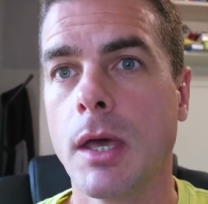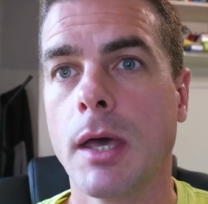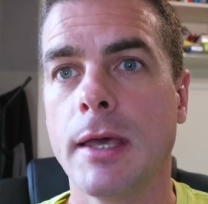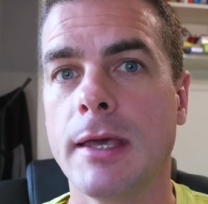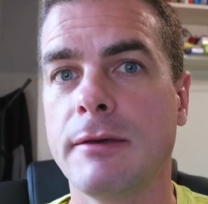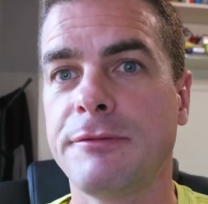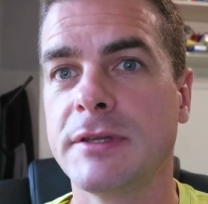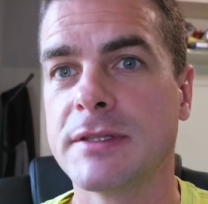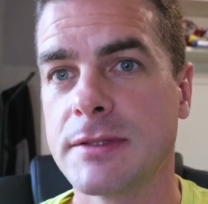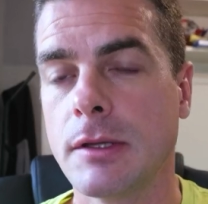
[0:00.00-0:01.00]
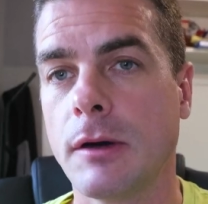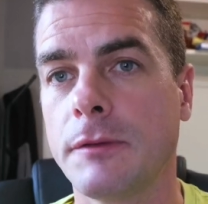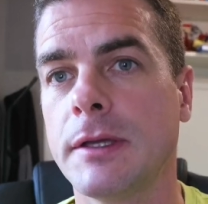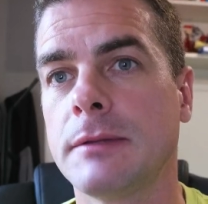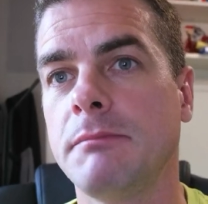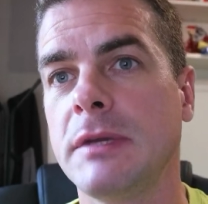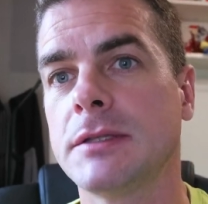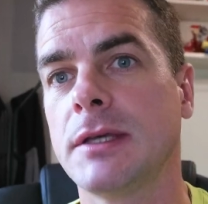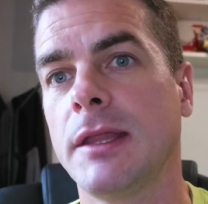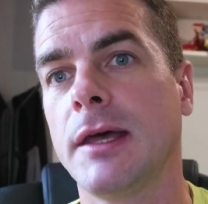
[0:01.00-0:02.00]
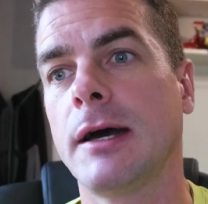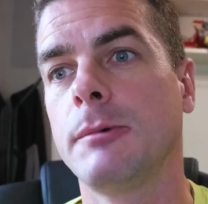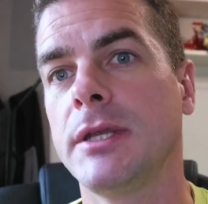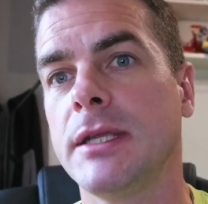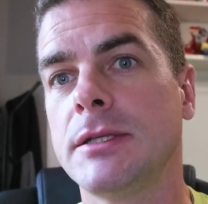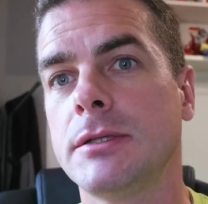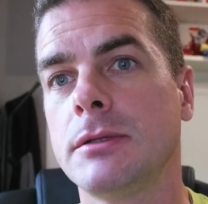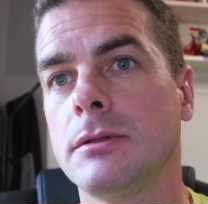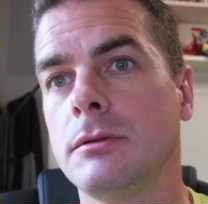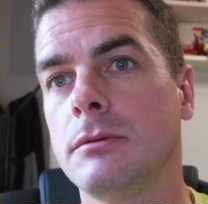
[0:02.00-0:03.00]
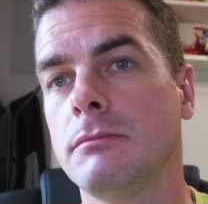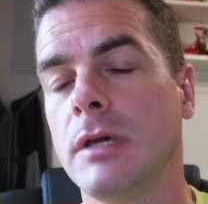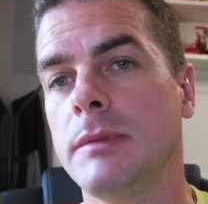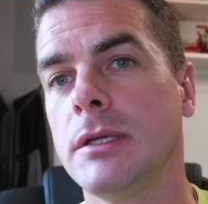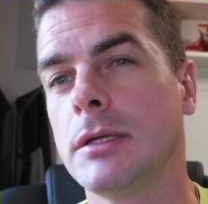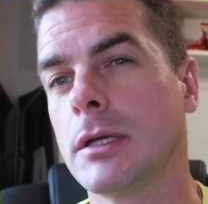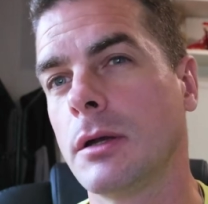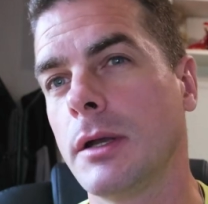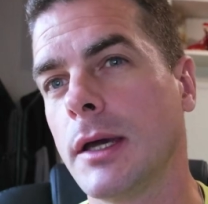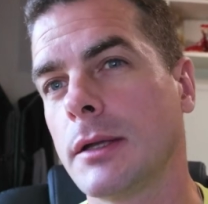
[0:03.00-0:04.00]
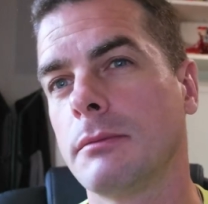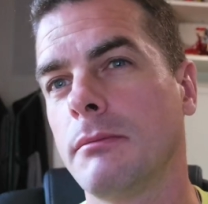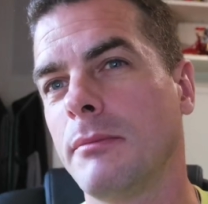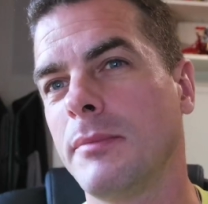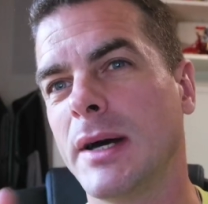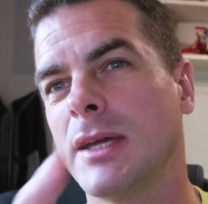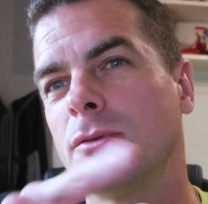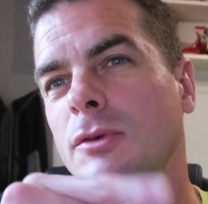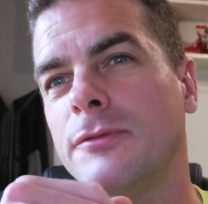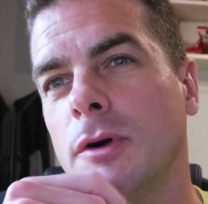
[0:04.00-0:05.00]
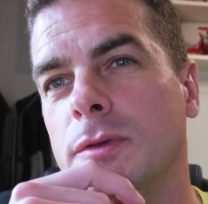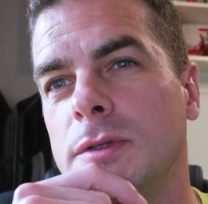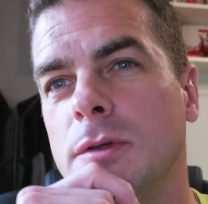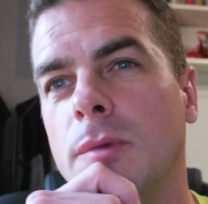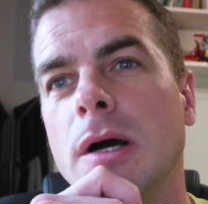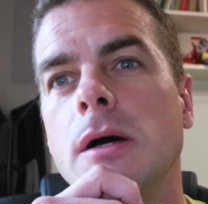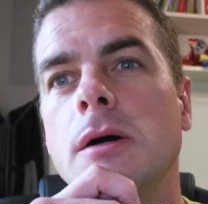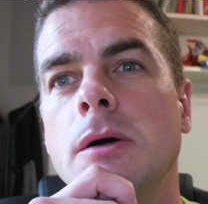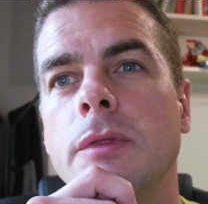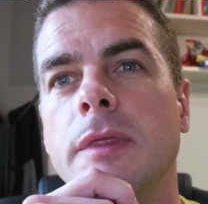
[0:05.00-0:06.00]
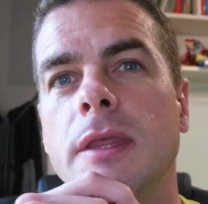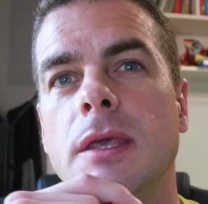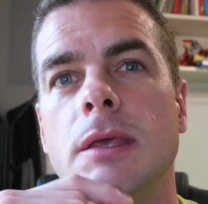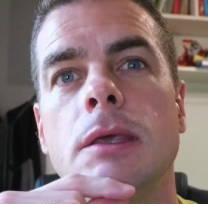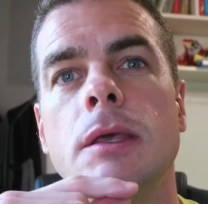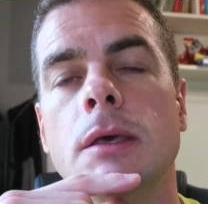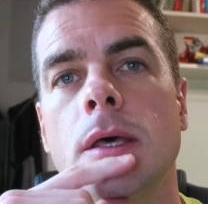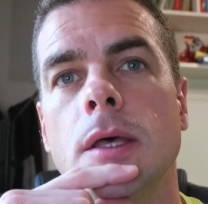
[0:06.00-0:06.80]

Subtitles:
If it's not, it means that I would need to maybe connect a microphone somehow on the